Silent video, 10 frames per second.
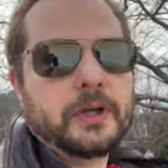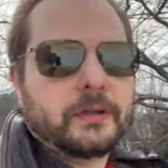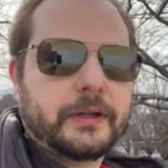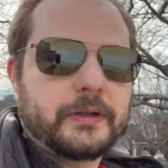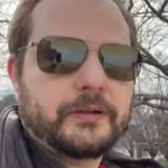
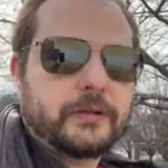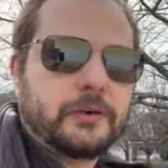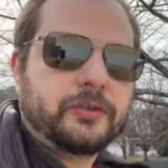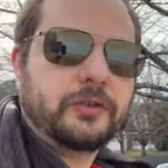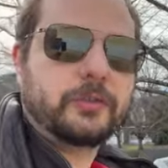Latest
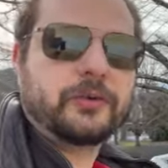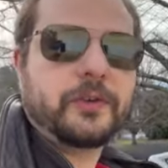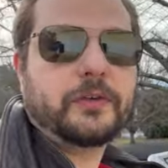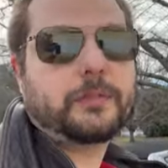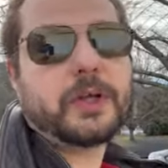iteration of
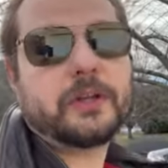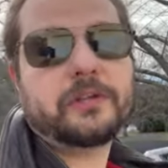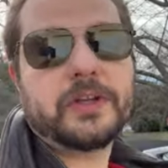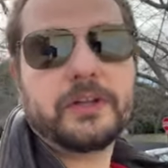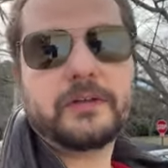Mercedes-Benz
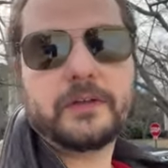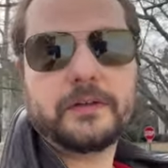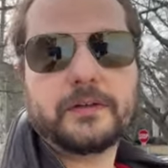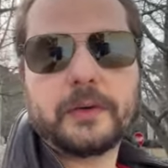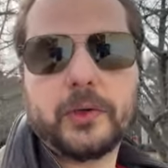is a
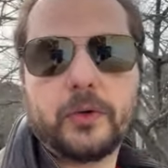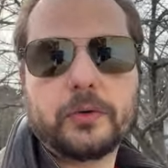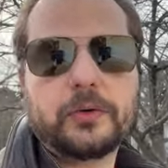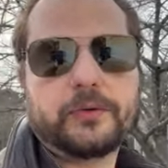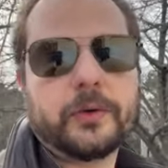step
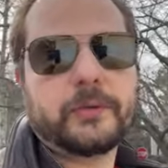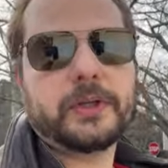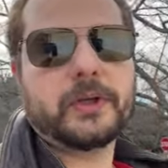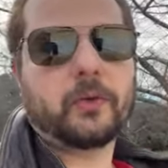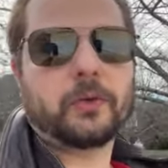colder from
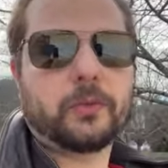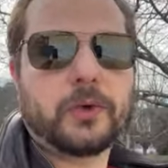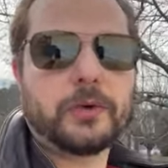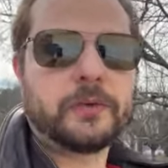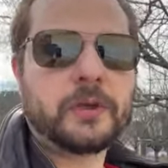the older
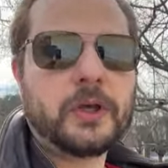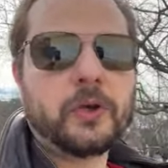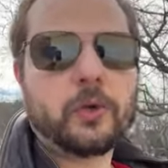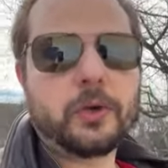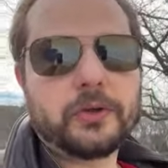ones,
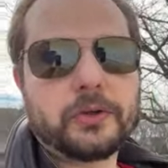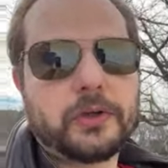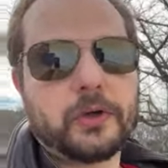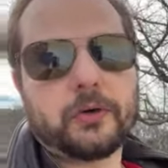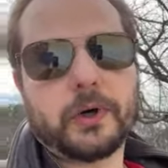or you can
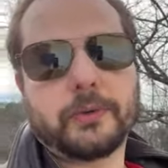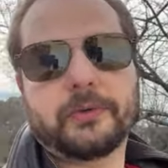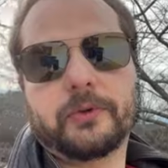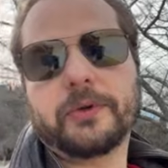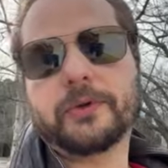go up
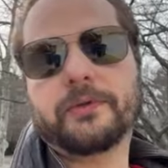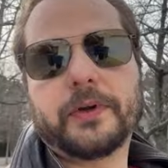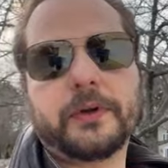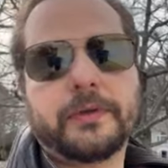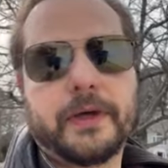to a
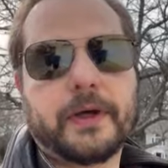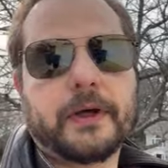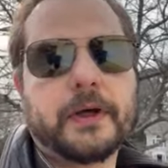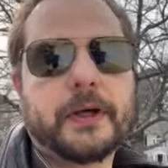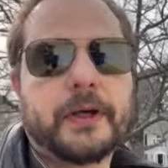different
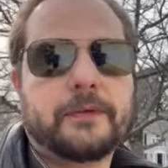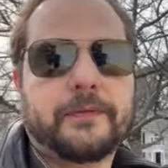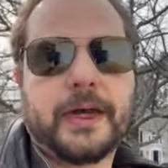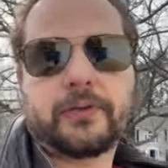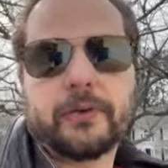
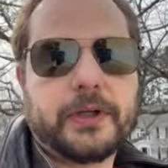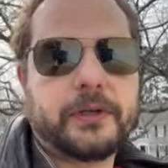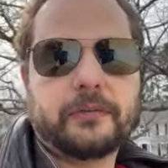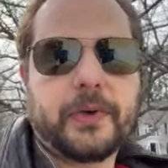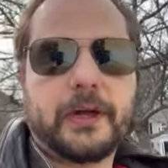
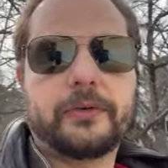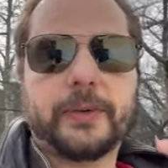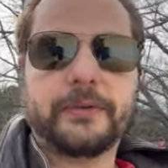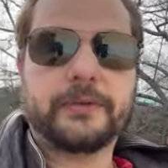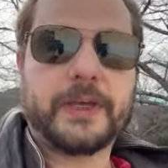factory model
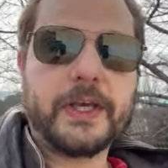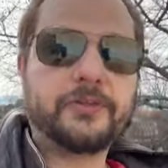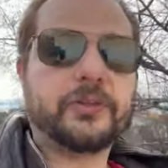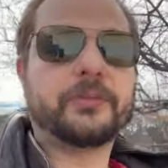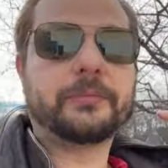
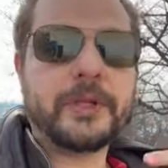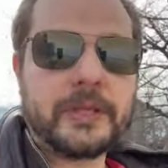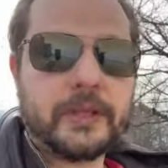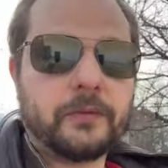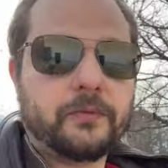specification.
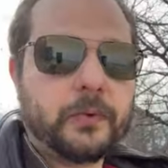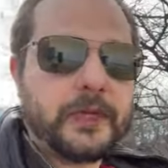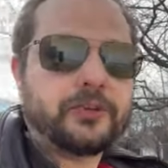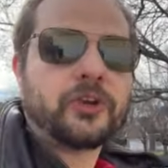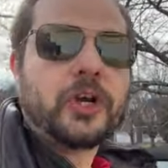Speaking of
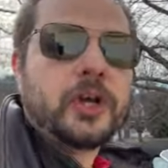which,